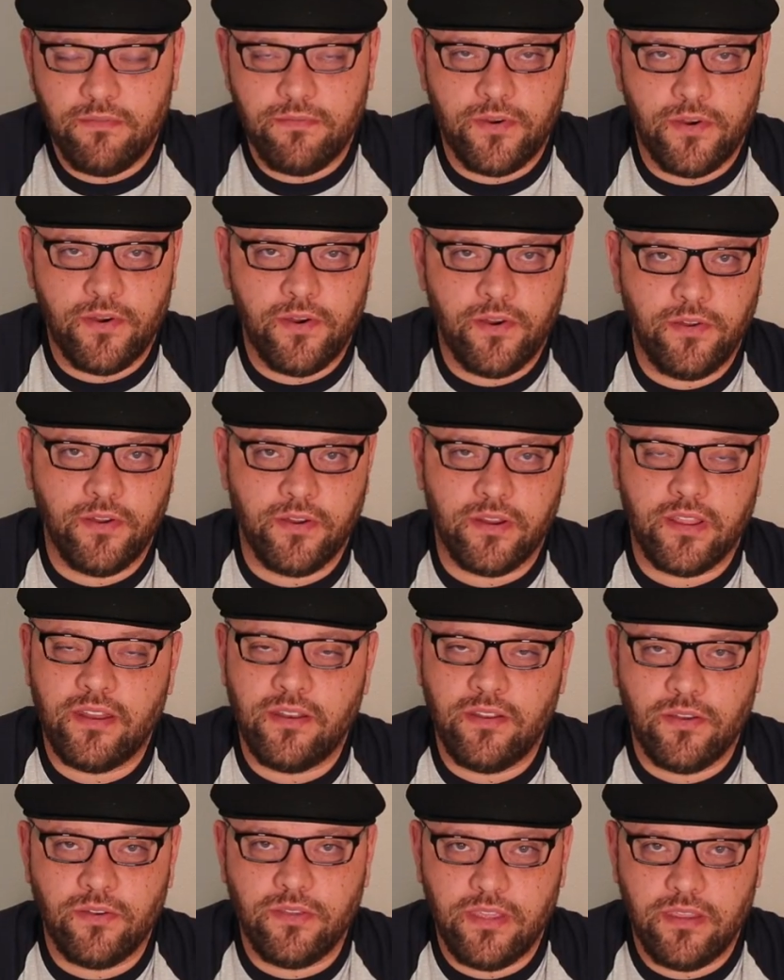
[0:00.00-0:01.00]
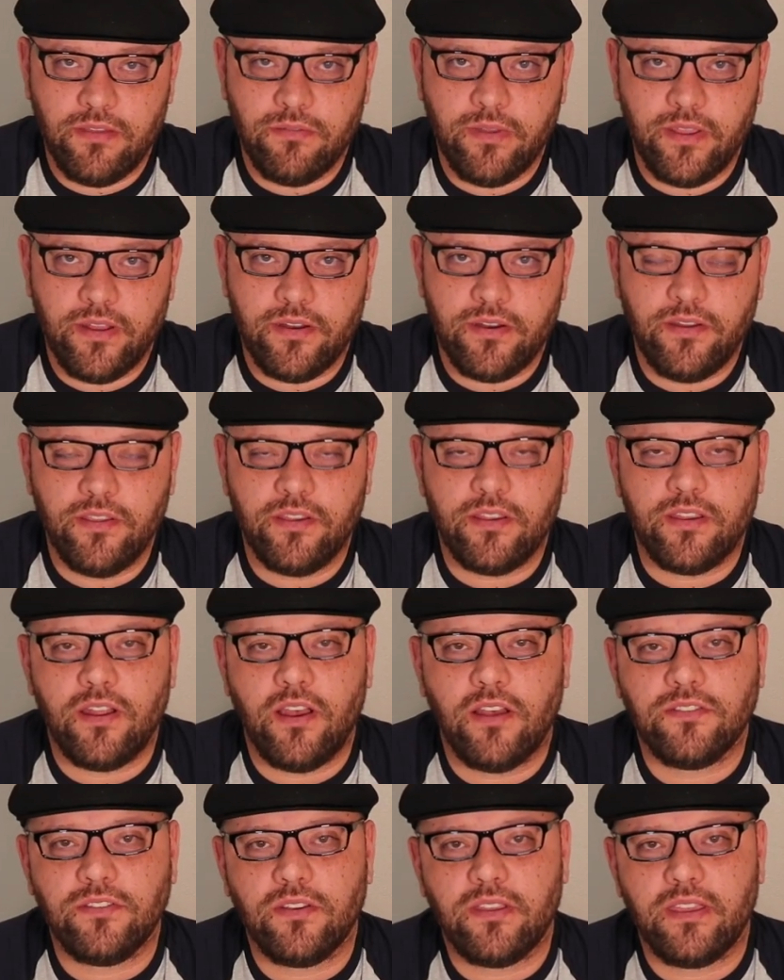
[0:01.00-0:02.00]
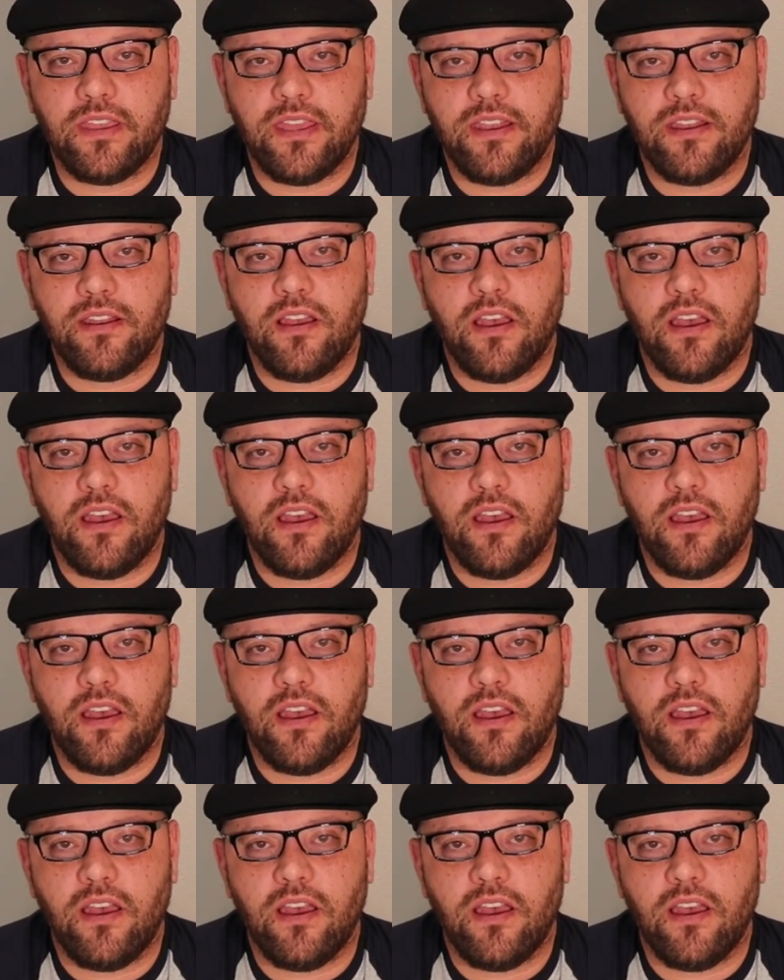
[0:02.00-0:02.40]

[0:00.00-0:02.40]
for your Kindle e-reader. You could also get it